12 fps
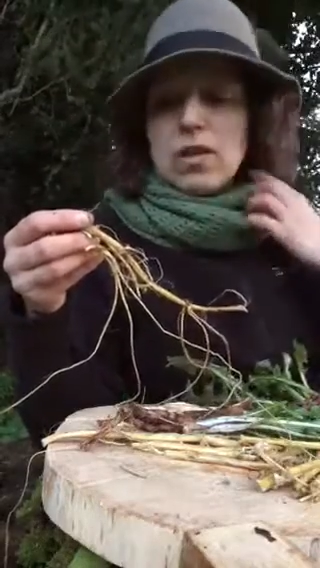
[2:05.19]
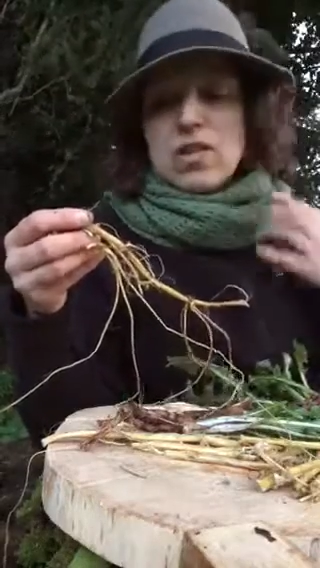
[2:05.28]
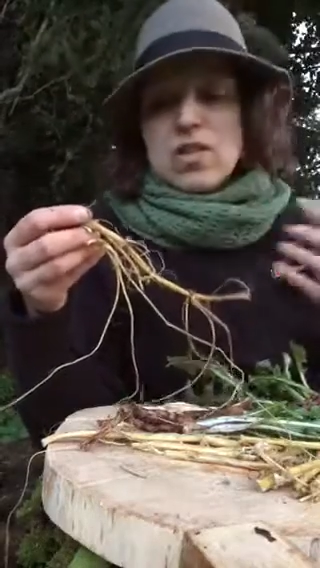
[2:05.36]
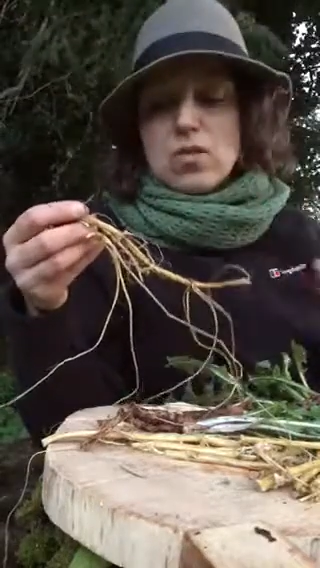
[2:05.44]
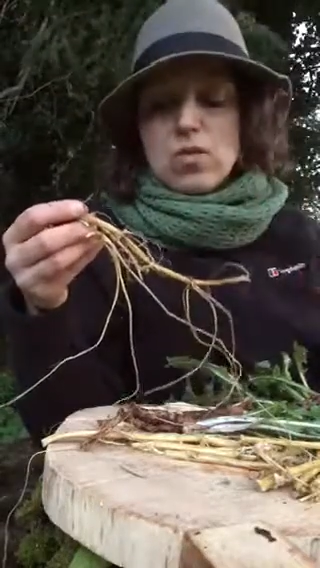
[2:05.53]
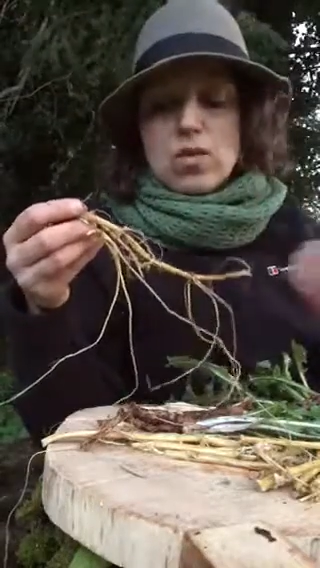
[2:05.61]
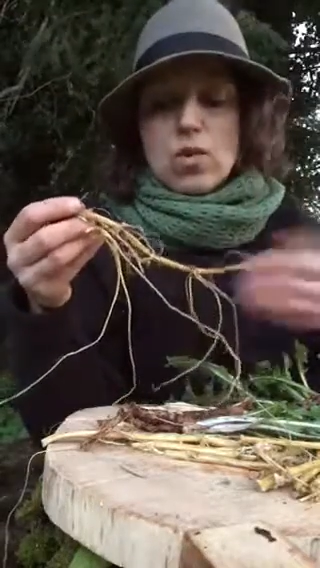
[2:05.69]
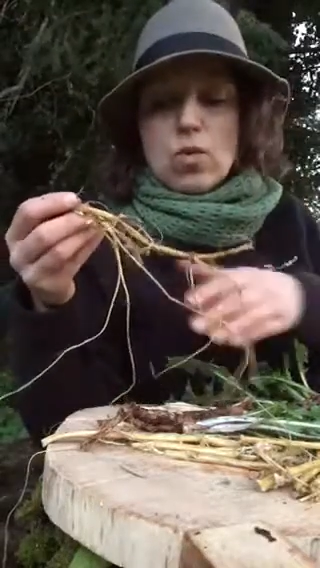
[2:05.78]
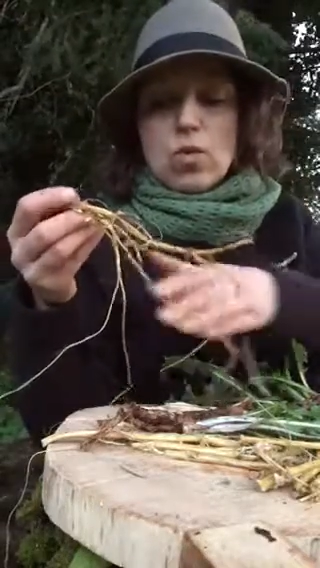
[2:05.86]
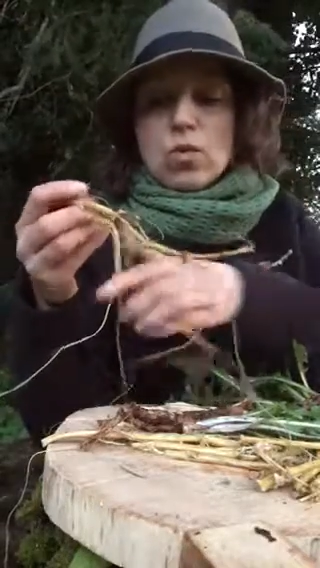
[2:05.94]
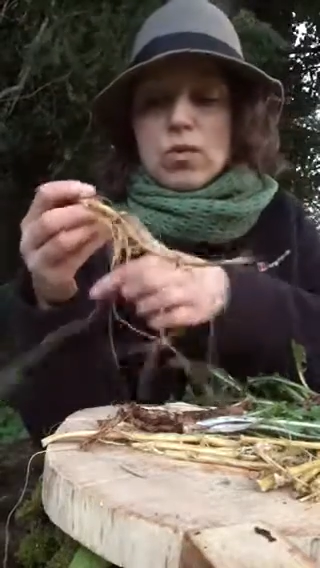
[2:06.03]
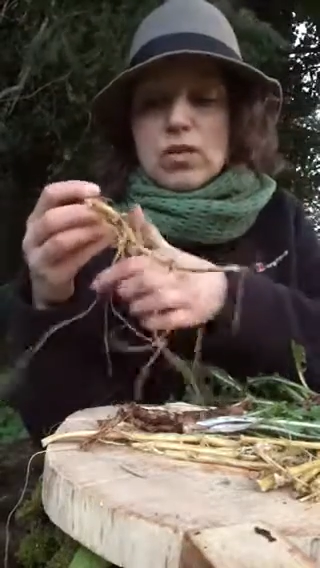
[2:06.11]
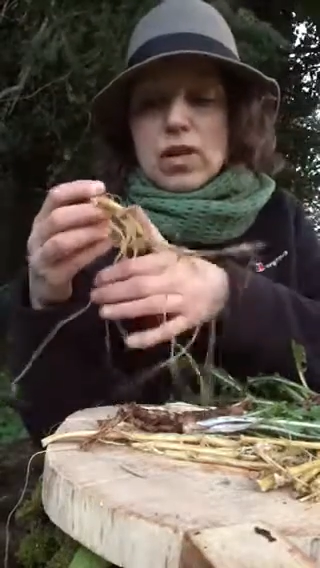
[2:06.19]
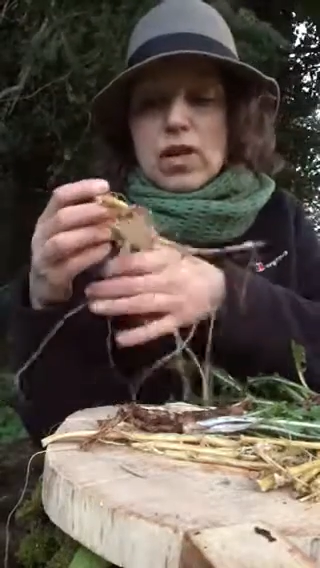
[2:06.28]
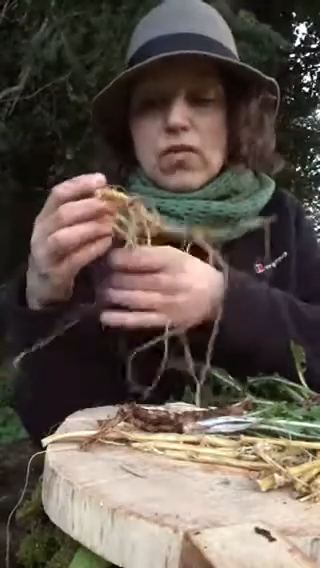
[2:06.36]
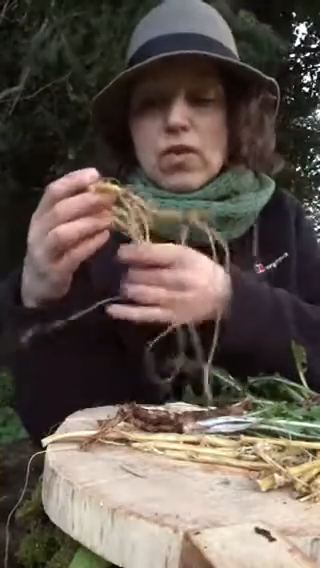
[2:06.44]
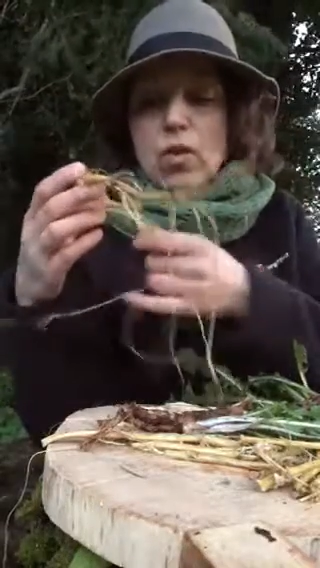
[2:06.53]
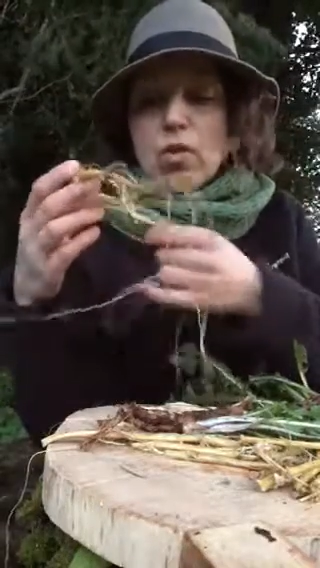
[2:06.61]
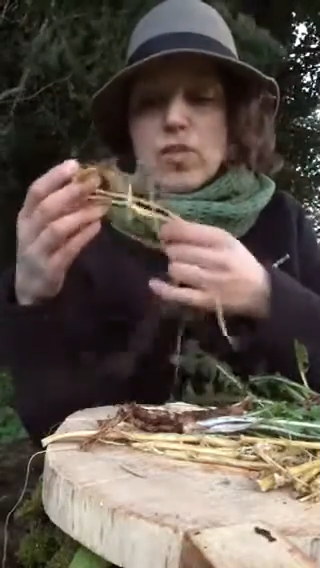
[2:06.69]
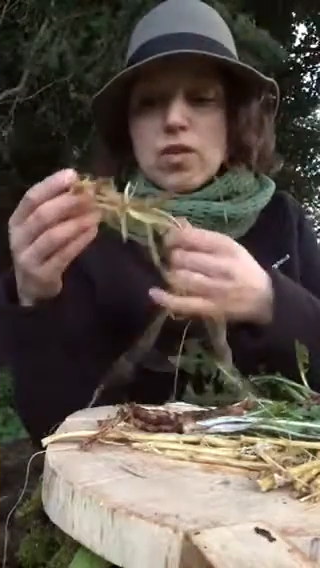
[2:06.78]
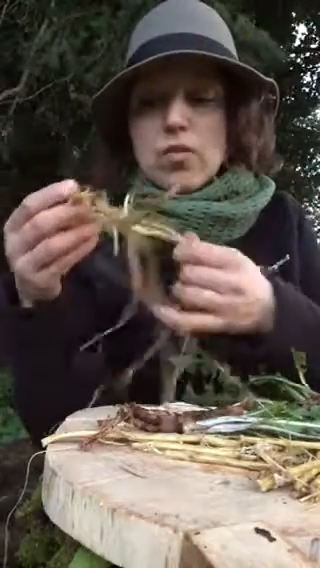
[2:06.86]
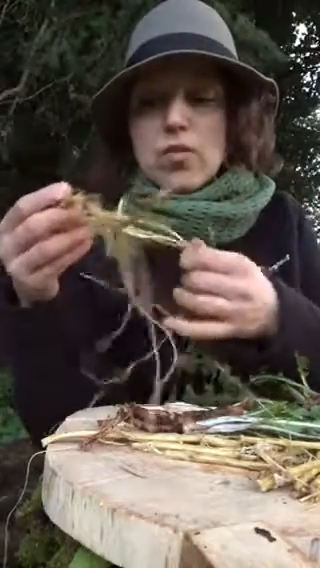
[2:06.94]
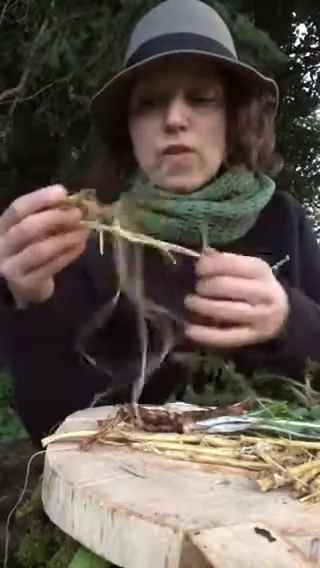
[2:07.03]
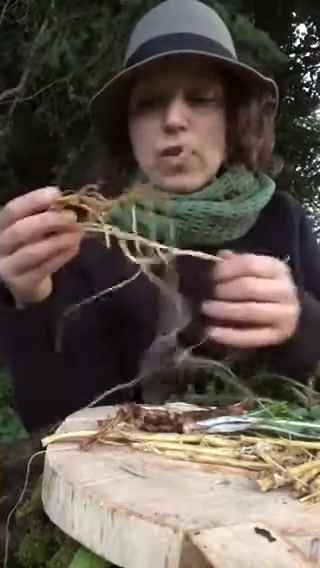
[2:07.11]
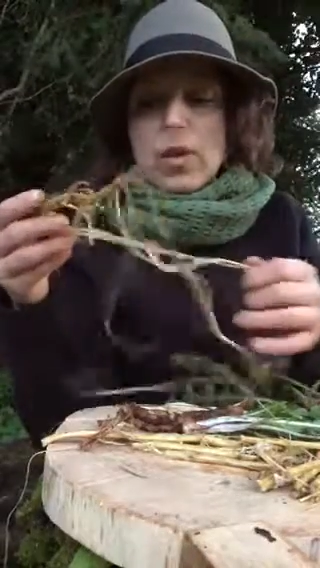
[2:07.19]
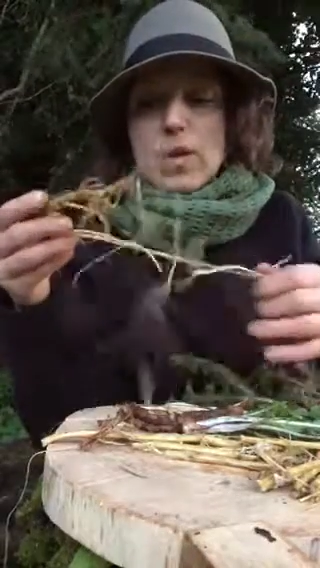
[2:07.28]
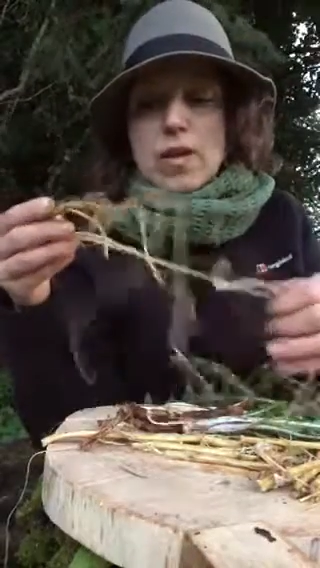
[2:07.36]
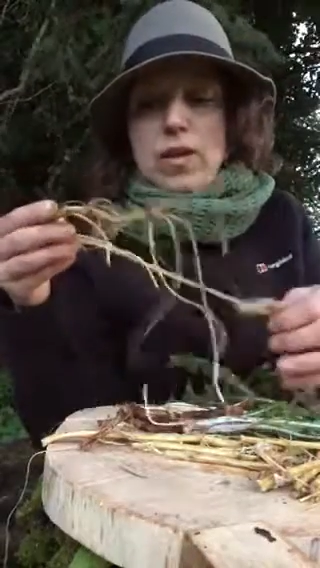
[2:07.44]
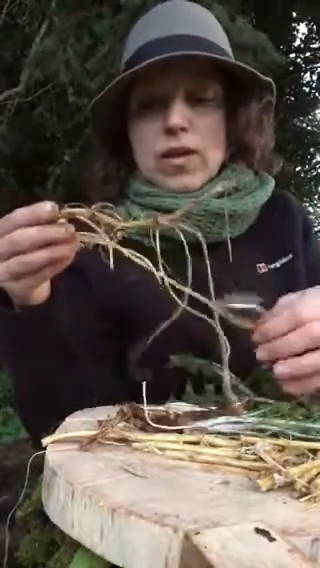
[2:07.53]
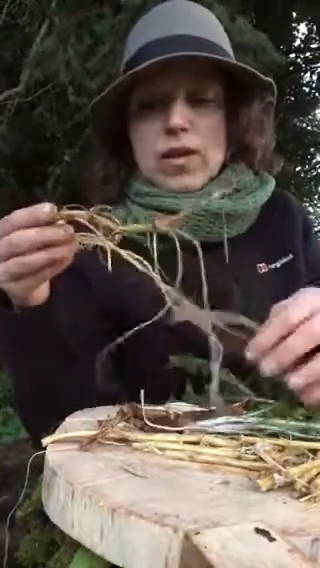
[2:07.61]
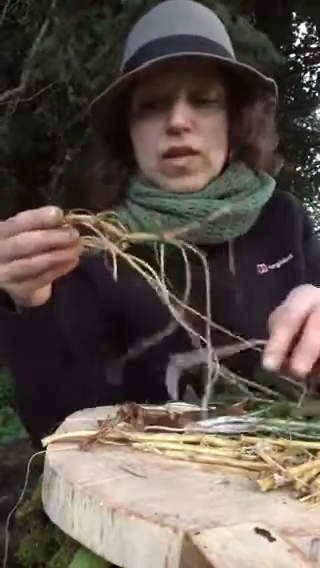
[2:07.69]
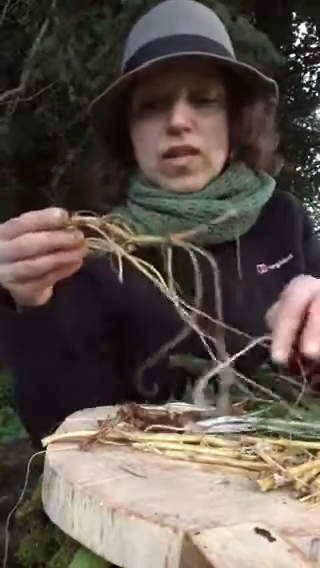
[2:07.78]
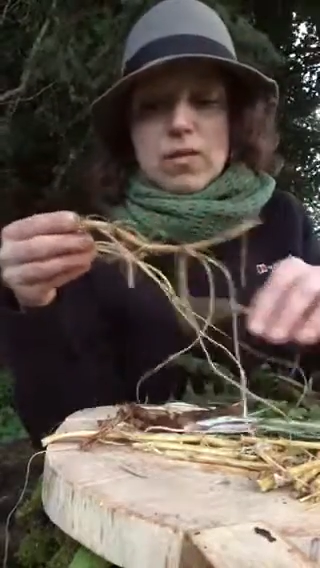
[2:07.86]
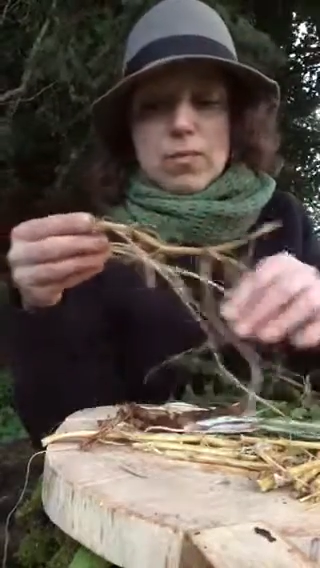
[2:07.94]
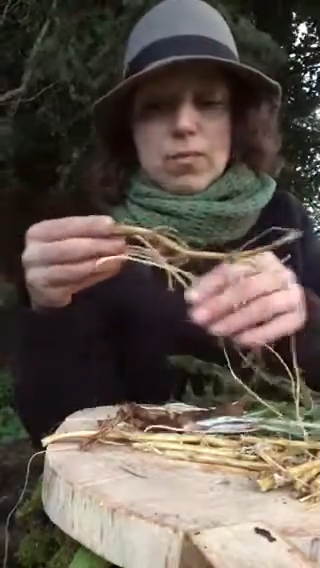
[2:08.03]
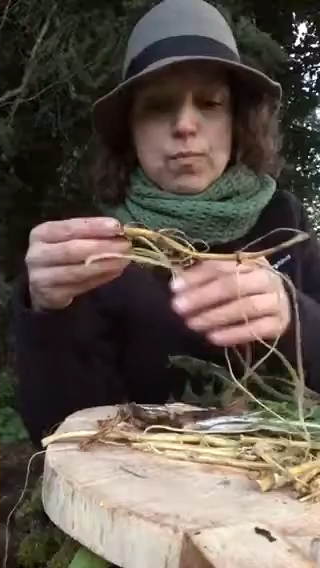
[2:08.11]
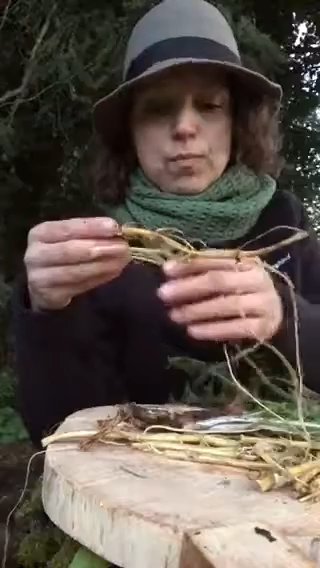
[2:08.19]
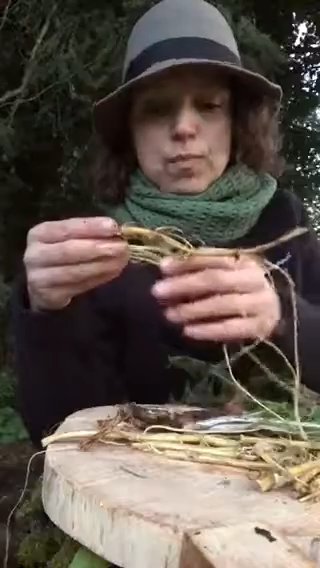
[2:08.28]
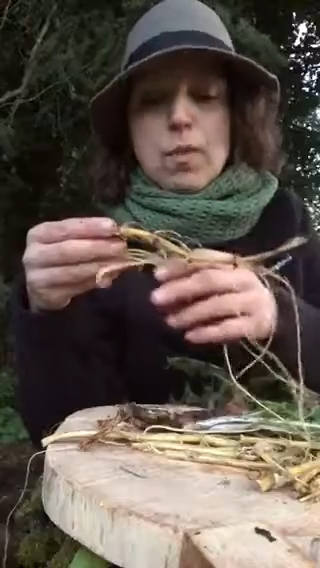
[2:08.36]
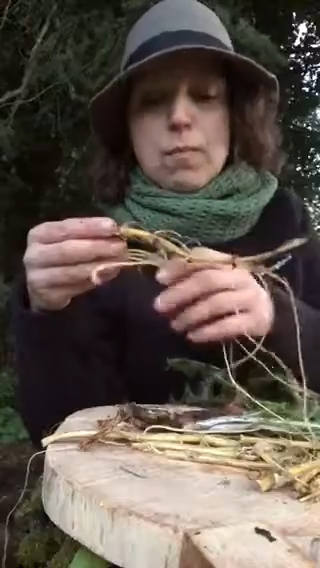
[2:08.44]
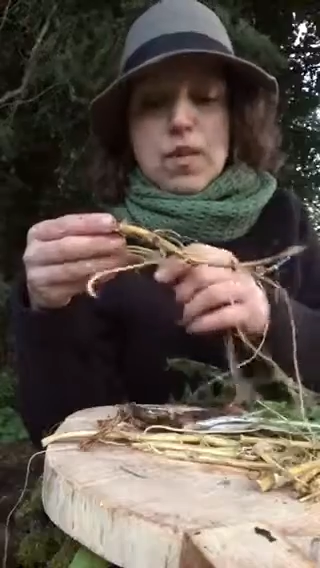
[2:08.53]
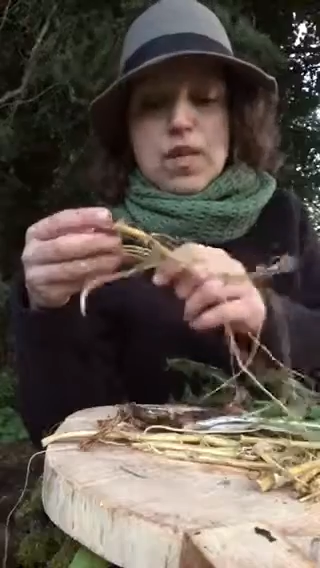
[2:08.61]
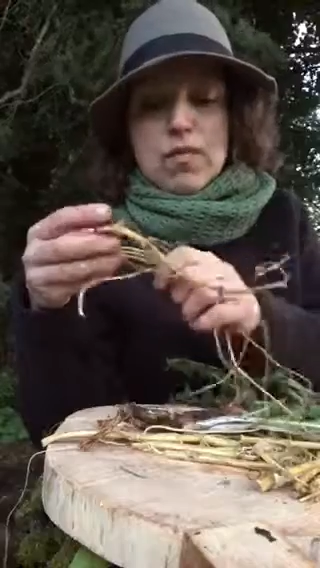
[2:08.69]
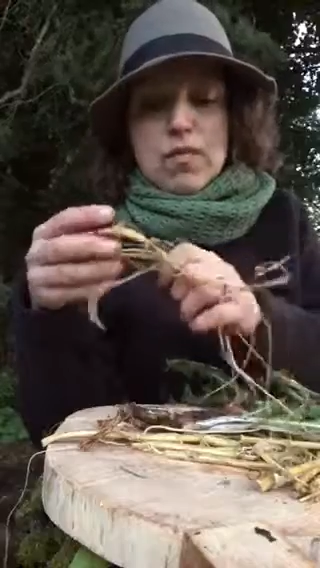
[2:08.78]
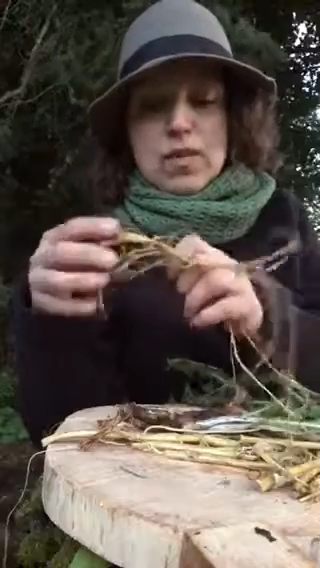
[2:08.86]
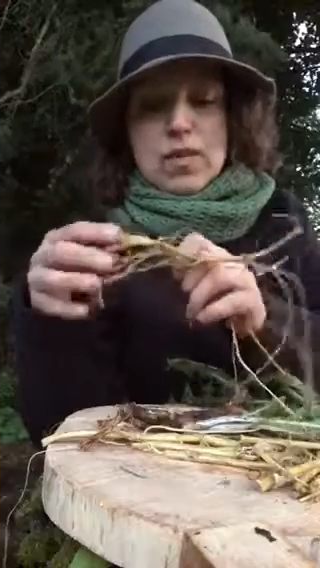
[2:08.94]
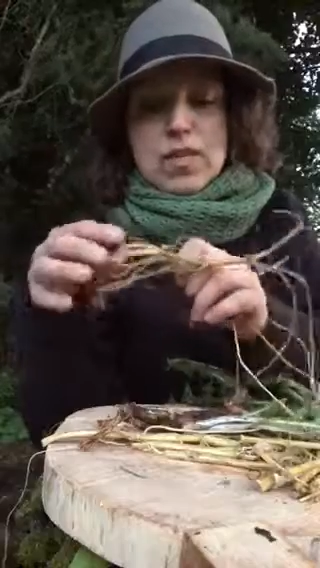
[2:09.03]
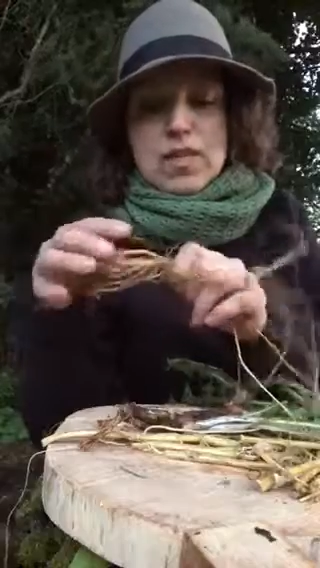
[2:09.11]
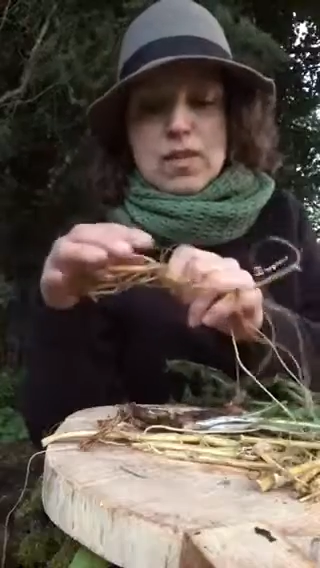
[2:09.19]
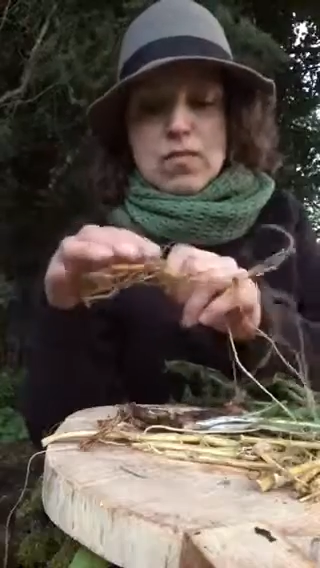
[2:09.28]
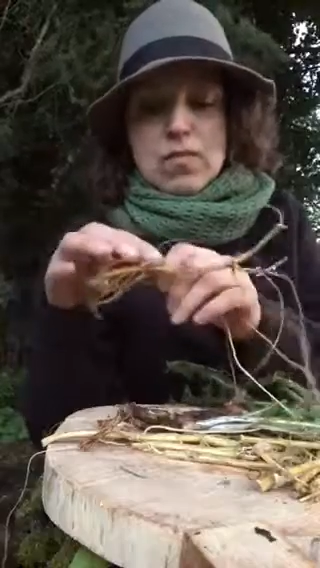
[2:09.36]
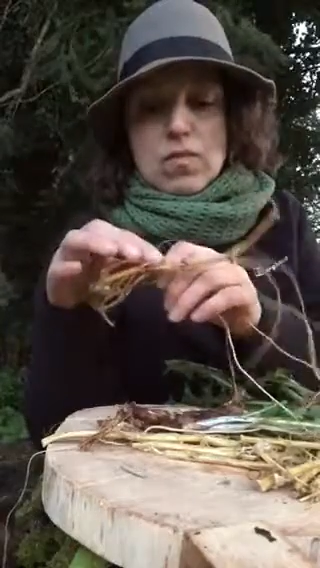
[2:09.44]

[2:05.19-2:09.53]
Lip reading: as you know, they have a lot of hidden benefits,